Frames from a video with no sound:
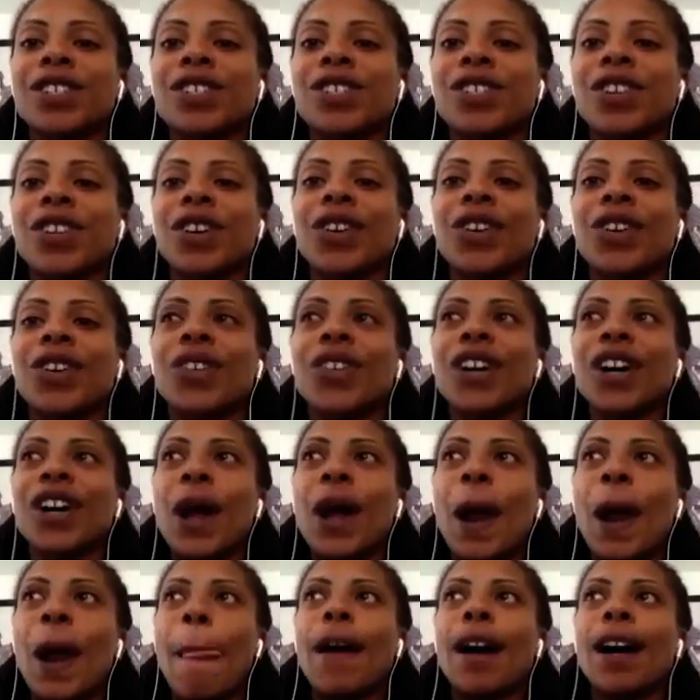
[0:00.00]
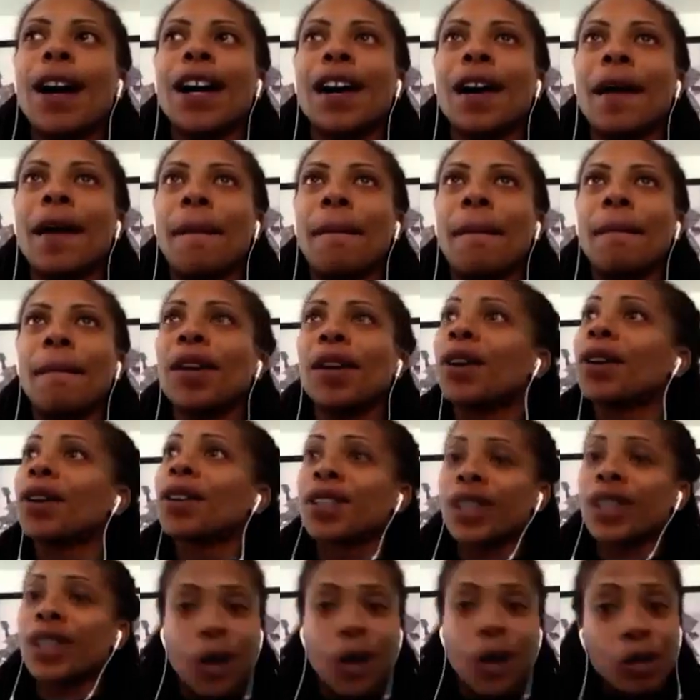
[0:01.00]
So,
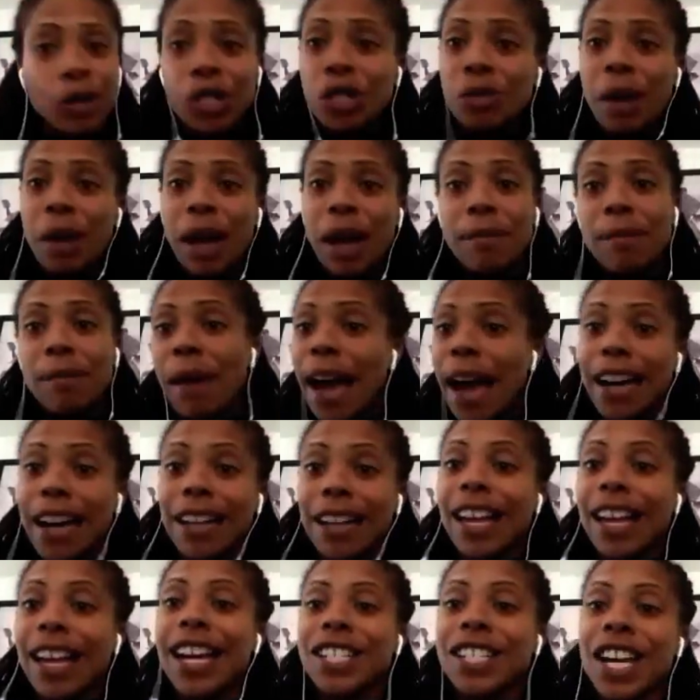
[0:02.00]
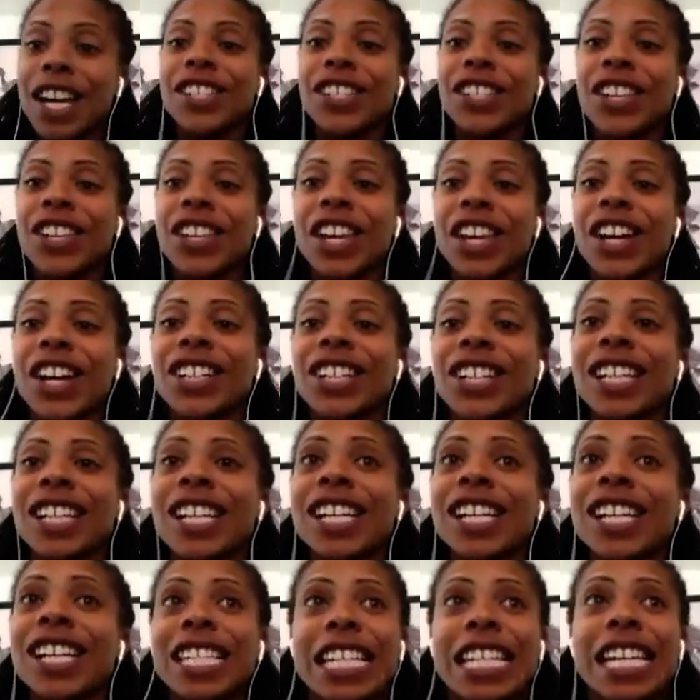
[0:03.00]
coaches might backlash at us and yell at
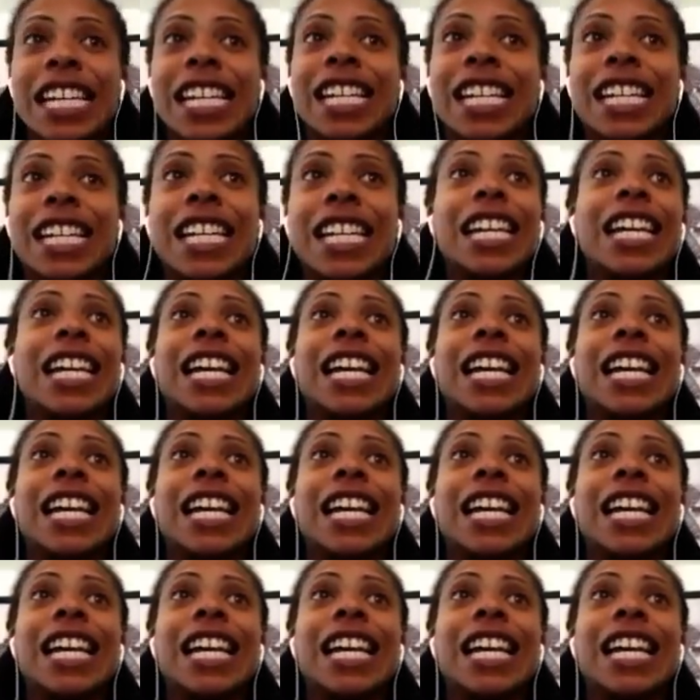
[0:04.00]
us, and